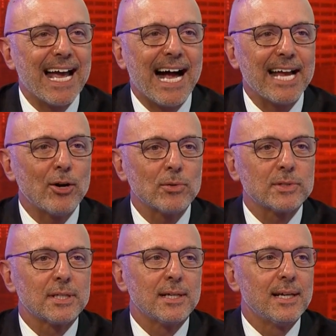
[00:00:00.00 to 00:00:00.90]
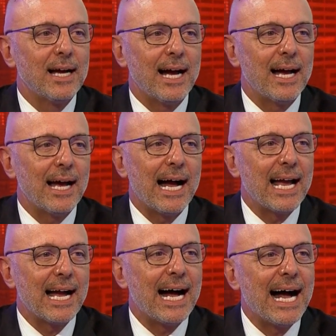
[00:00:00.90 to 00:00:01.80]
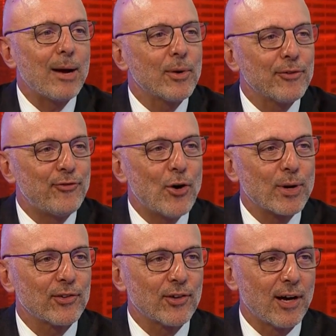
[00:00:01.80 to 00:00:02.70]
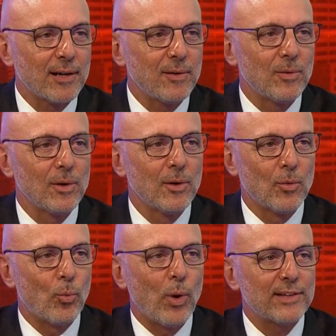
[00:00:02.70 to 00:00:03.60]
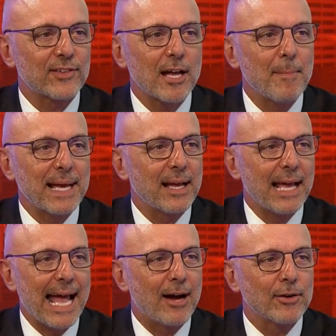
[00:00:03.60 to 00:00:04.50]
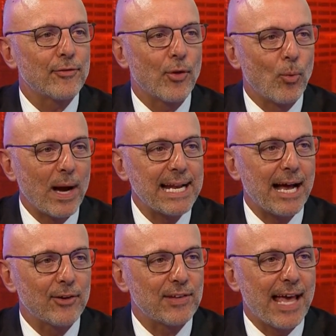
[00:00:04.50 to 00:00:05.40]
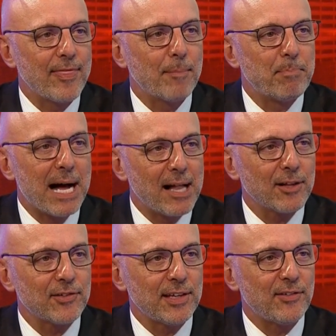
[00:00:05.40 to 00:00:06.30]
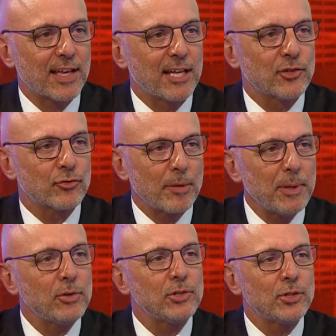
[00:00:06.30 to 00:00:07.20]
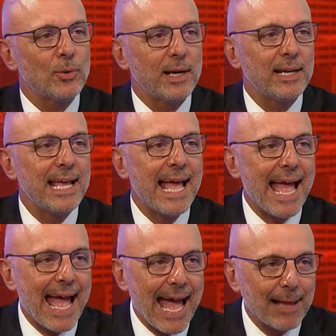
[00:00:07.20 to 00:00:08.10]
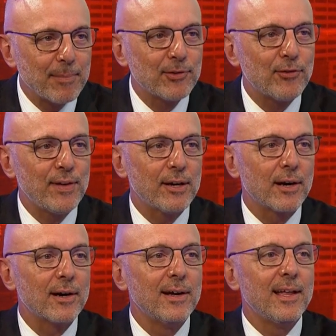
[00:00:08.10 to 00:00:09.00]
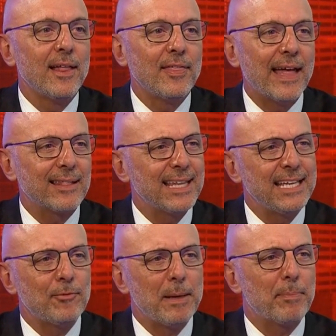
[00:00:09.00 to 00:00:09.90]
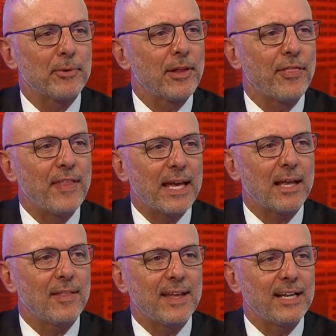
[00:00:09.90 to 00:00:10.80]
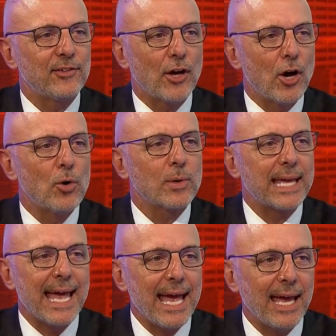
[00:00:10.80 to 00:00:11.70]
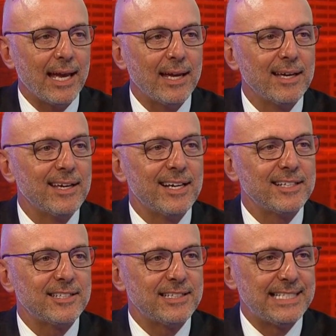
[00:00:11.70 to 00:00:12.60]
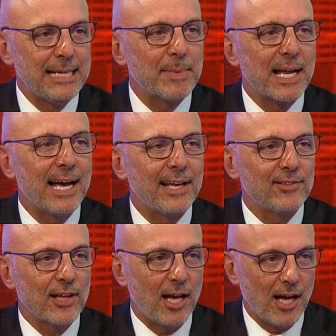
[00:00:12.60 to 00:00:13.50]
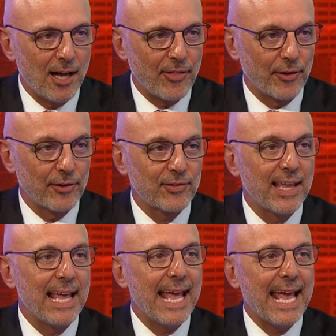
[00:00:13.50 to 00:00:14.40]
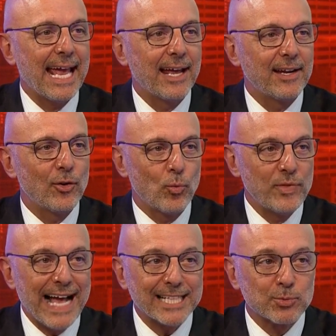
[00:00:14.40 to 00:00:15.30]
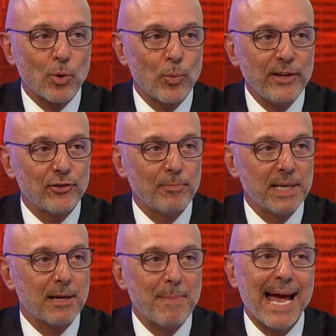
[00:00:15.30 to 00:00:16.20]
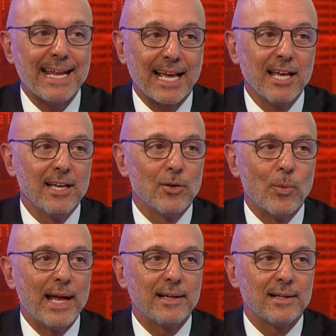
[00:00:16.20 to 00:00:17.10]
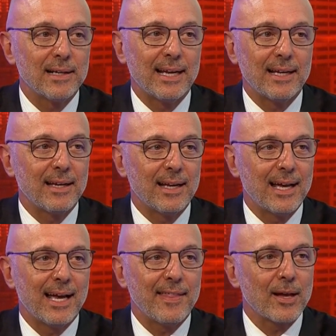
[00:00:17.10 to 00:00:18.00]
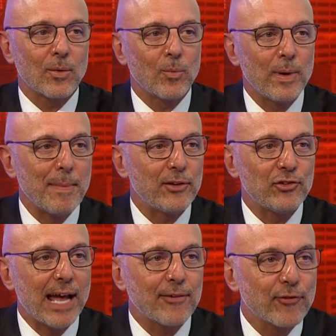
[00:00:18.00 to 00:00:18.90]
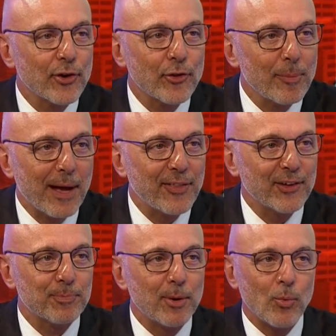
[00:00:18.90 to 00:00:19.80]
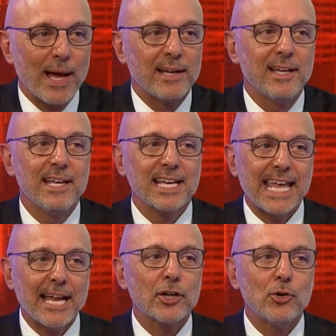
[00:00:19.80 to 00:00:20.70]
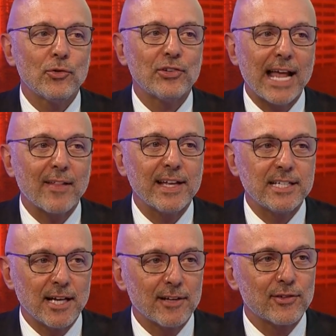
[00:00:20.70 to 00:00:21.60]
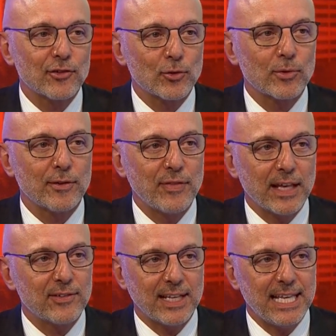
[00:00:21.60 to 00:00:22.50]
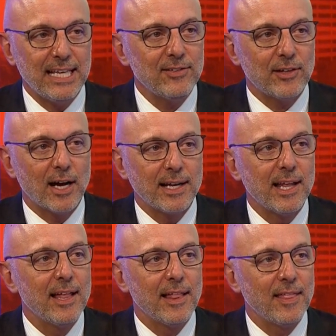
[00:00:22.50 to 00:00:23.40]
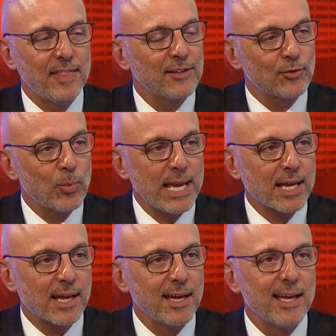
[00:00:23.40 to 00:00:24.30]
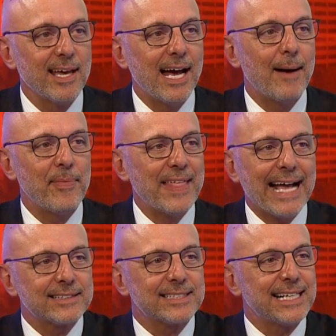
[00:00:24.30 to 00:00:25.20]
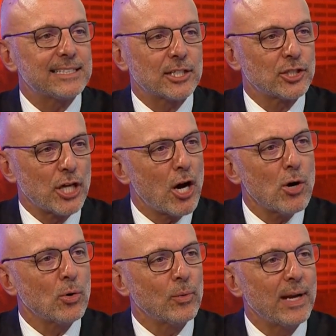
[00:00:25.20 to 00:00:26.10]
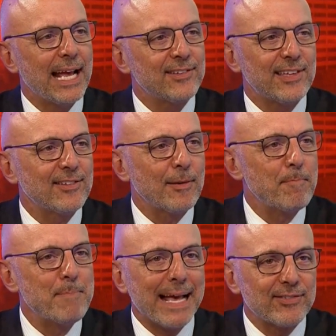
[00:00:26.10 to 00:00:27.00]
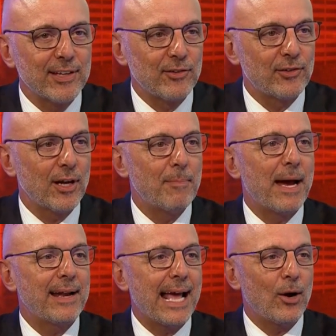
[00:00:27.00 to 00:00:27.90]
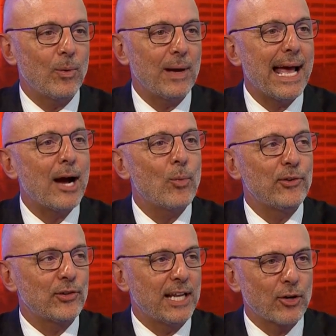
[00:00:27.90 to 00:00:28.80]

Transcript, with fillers: I, I don't. I, I, I want to focus on what's coming out of the White House and the policies that contribute to an atmosphere that leads people to think that it's okay to demonize others. And that's what we should be combating. When, and I think we may chat further about this, but when Ken Cuccinelli does the sorts of things that he's done this week, uh, that sets a tone and sends a message well, me, about how, how we should